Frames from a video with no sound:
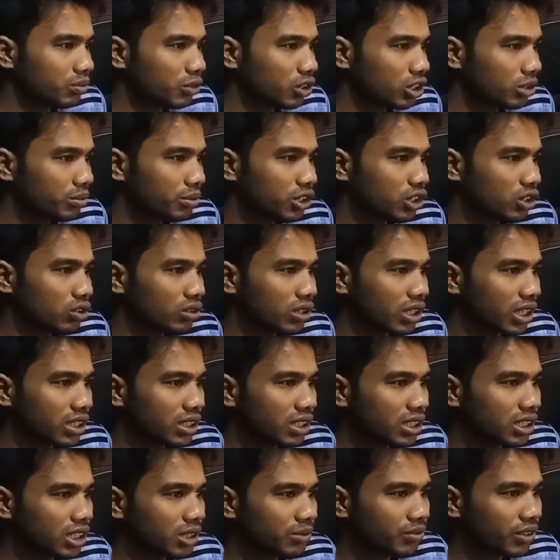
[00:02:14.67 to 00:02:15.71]
motivation, and
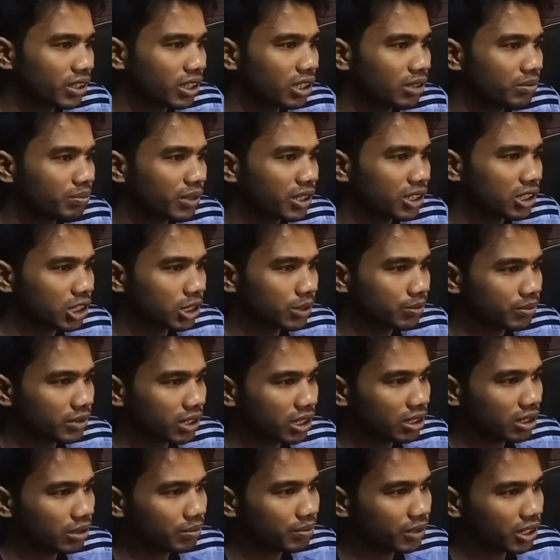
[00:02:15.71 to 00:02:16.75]
a different
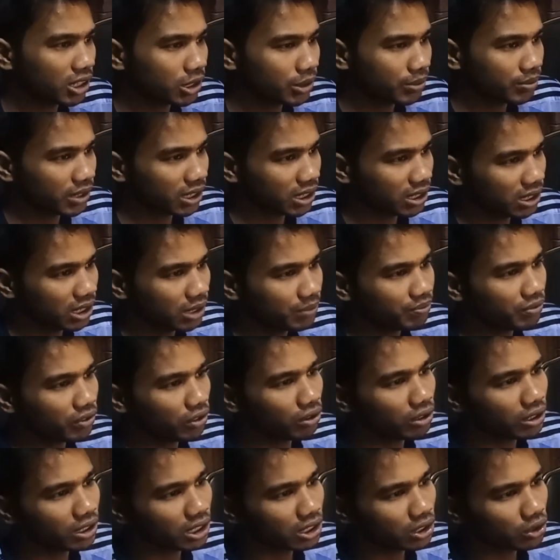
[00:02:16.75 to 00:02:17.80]
perspective
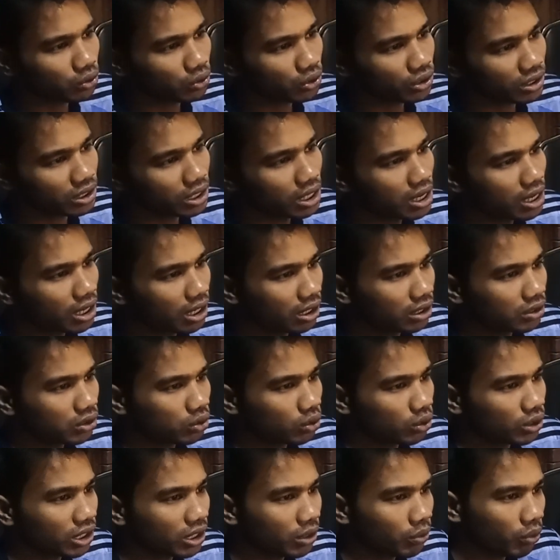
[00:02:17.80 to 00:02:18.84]
on issues,
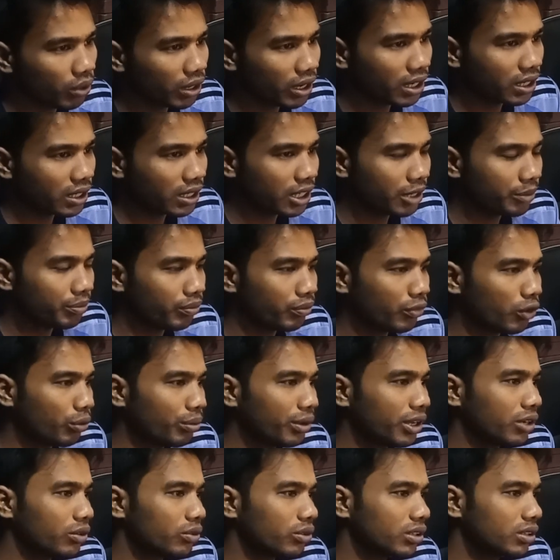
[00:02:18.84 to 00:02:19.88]
so you can keep
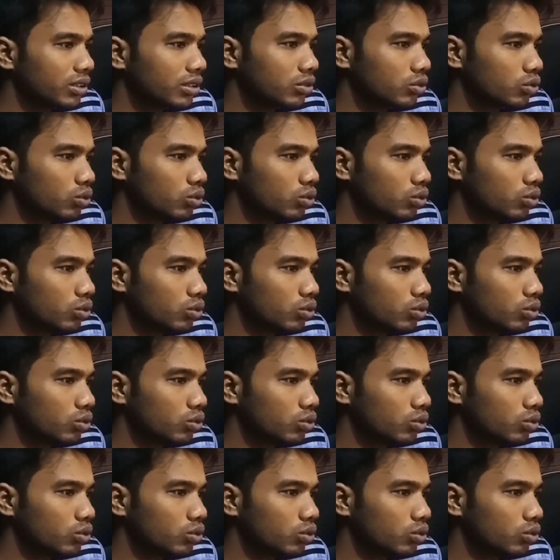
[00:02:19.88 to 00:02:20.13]
moving on.